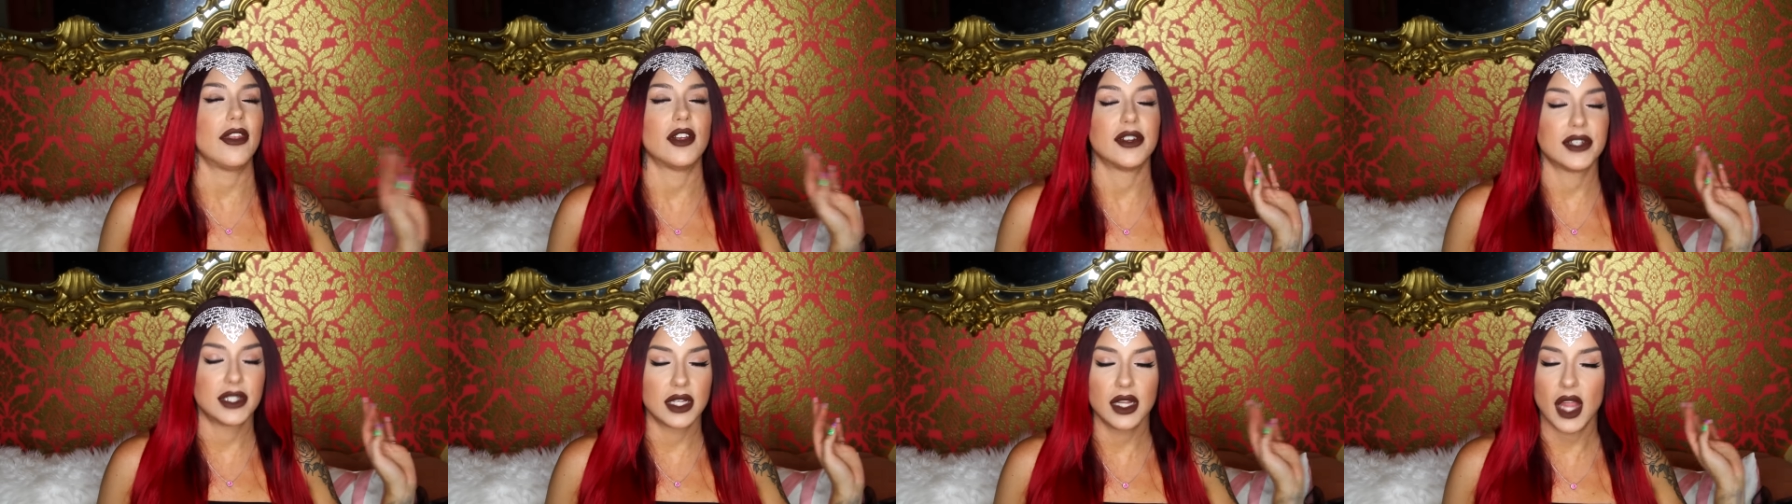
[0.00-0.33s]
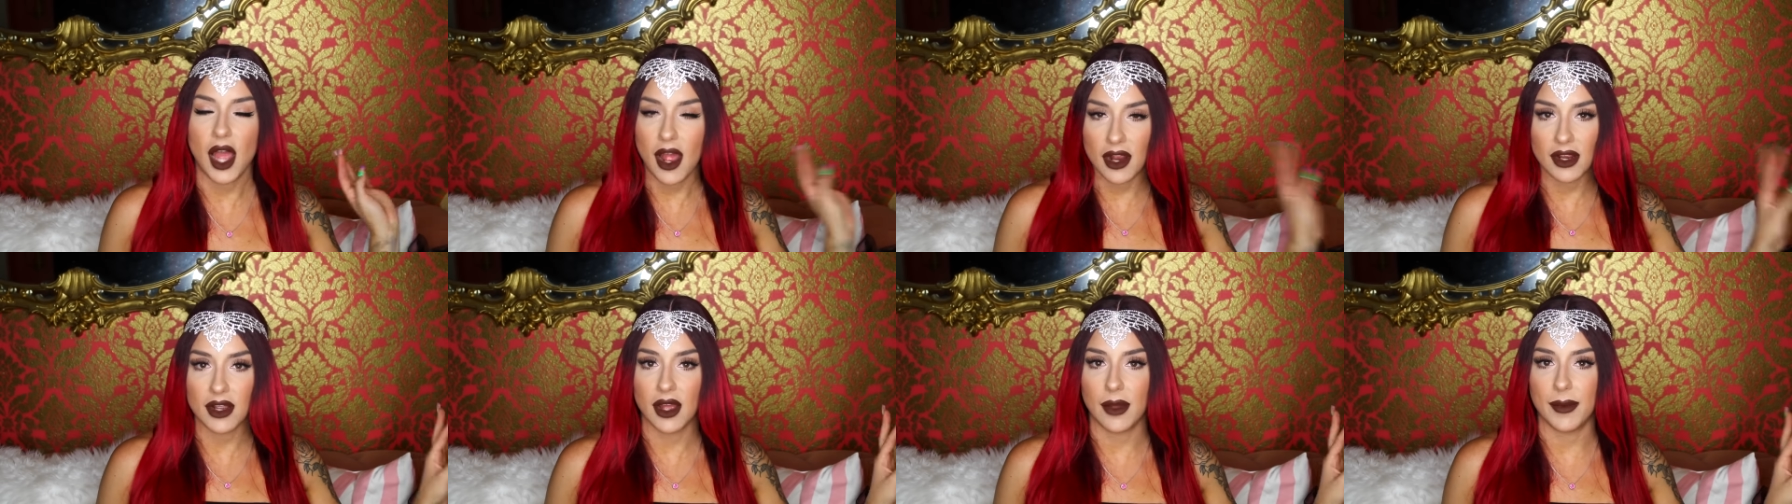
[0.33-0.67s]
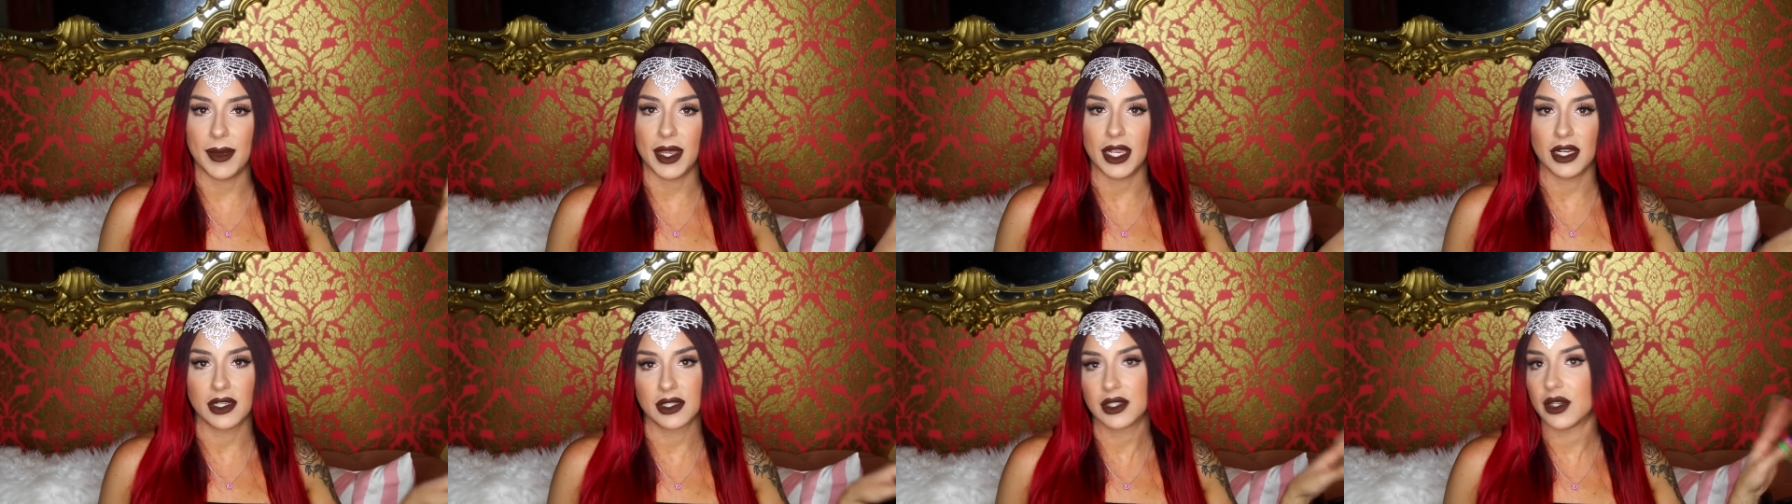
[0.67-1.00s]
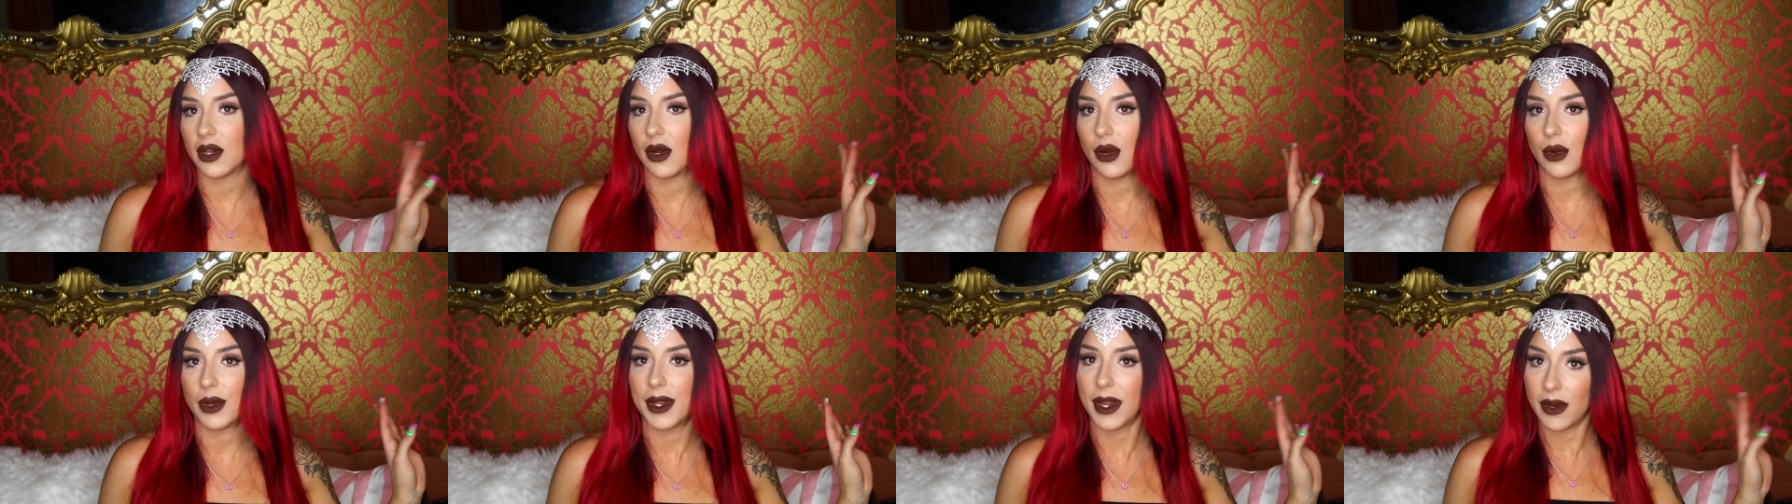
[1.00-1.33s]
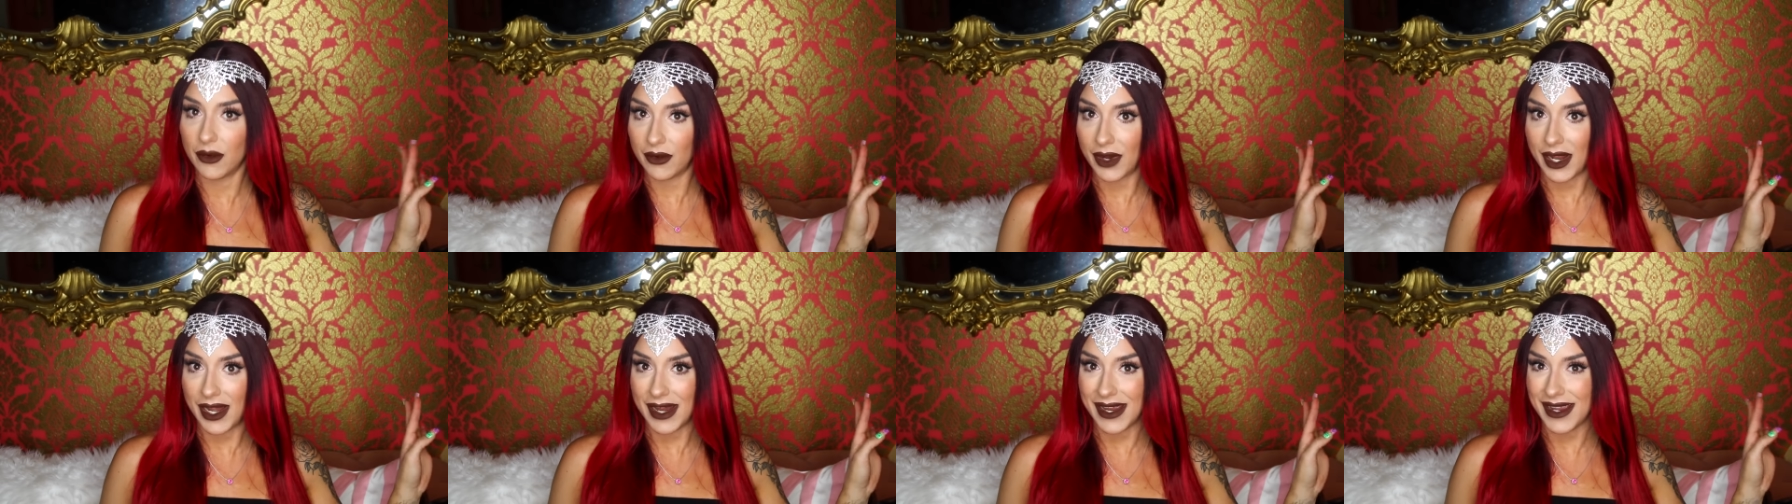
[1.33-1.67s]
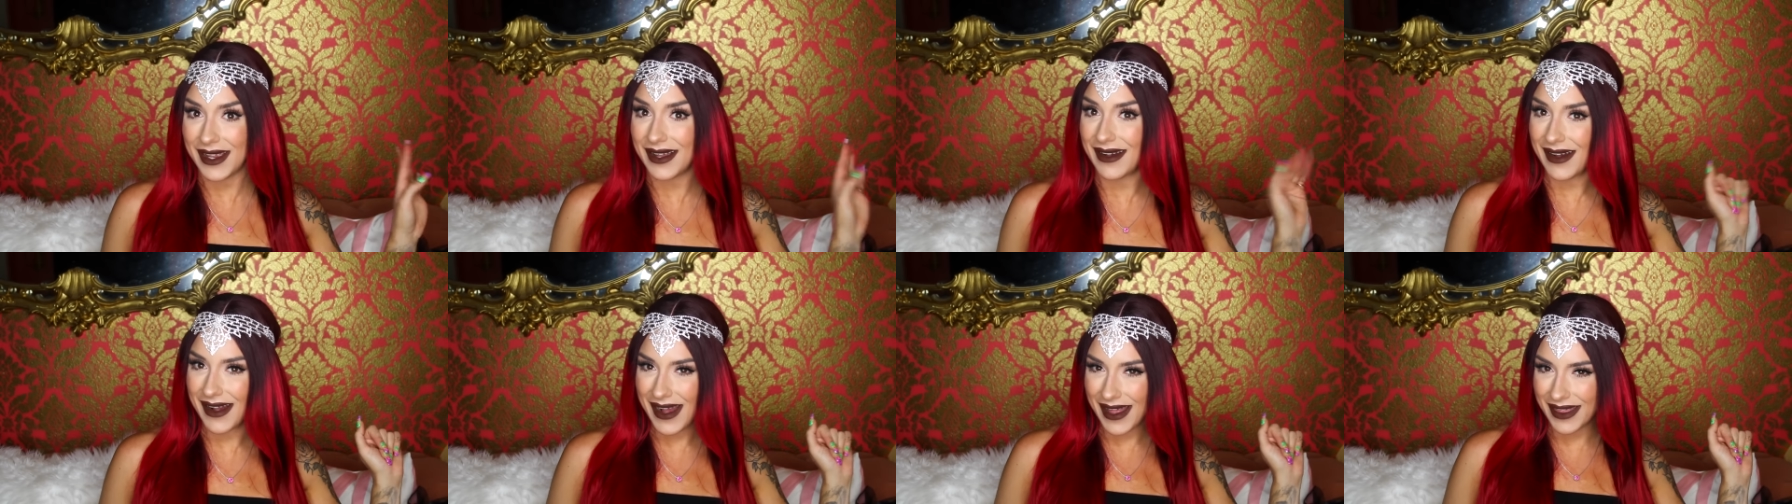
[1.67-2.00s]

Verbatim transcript: there's a lot coming, so get ready.